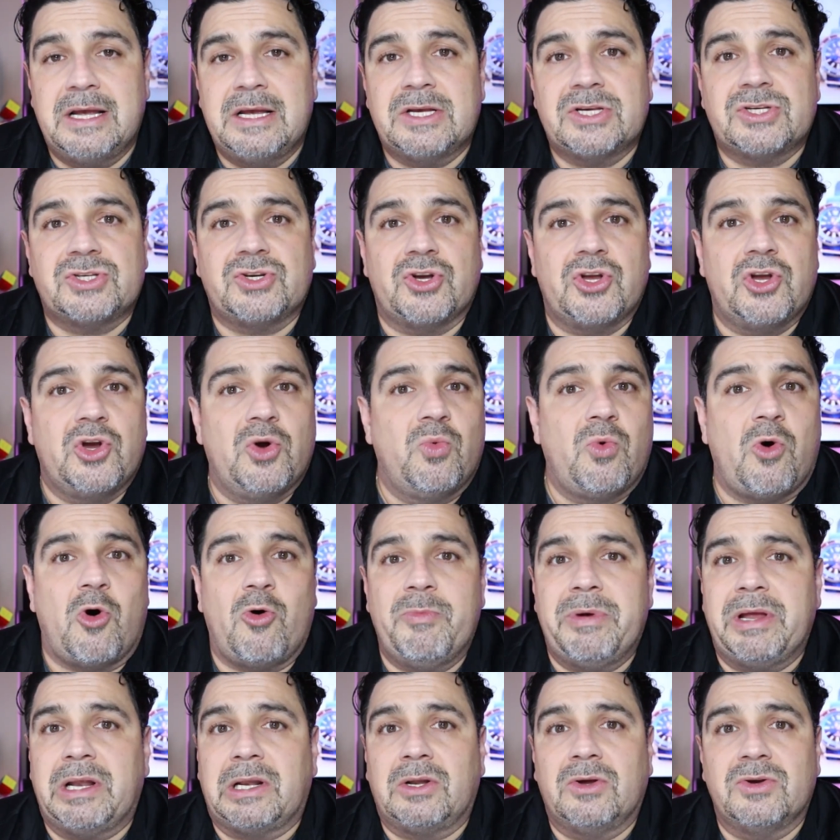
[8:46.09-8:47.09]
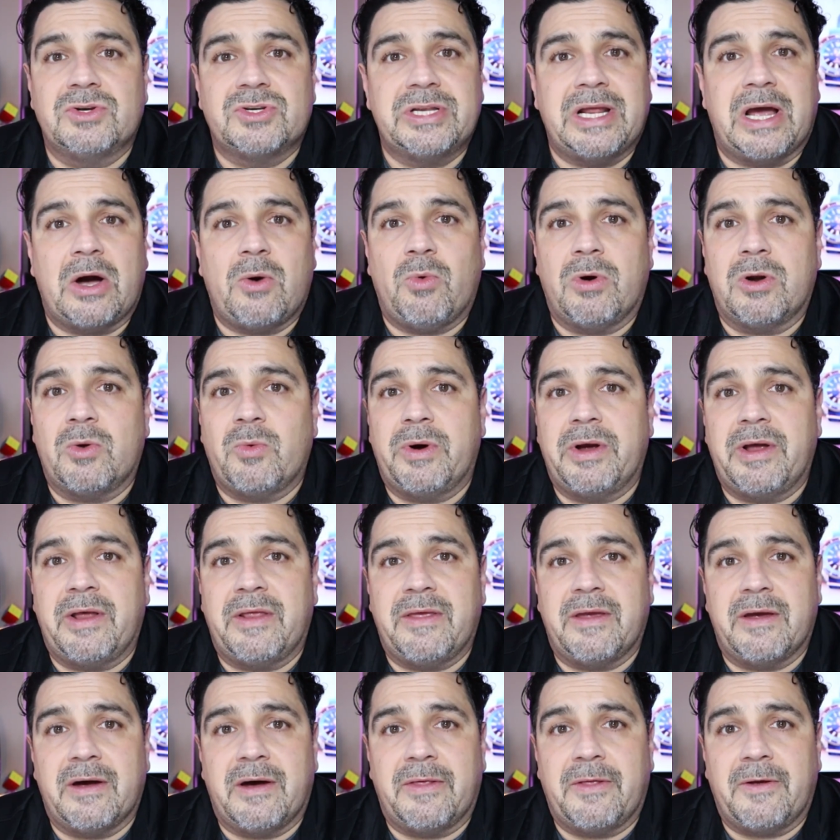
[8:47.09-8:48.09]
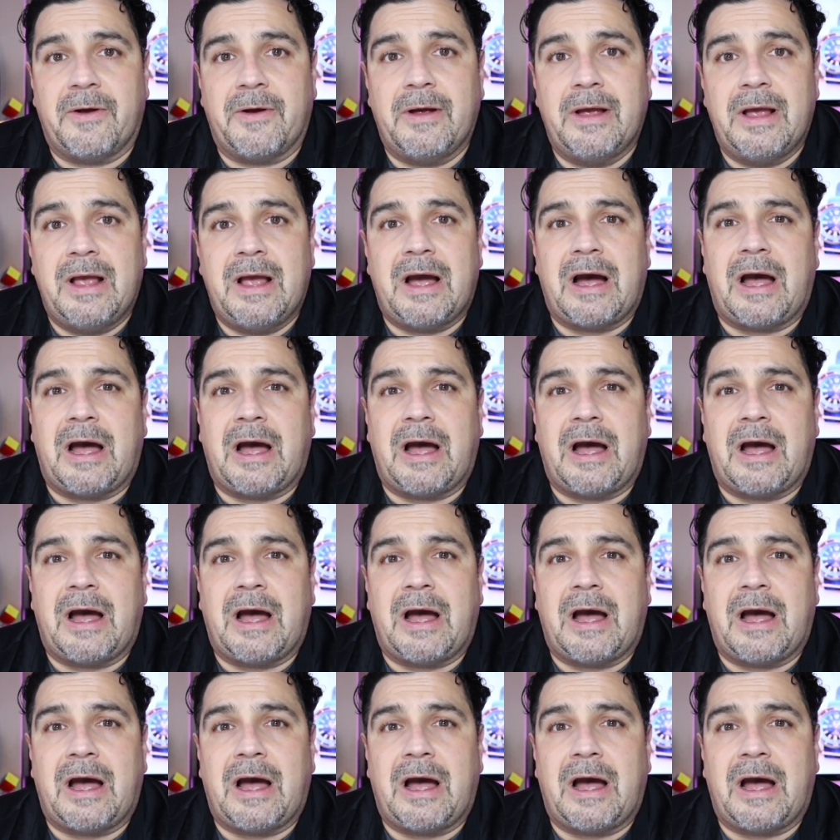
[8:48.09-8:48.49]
so you won't be losing out one way or the other.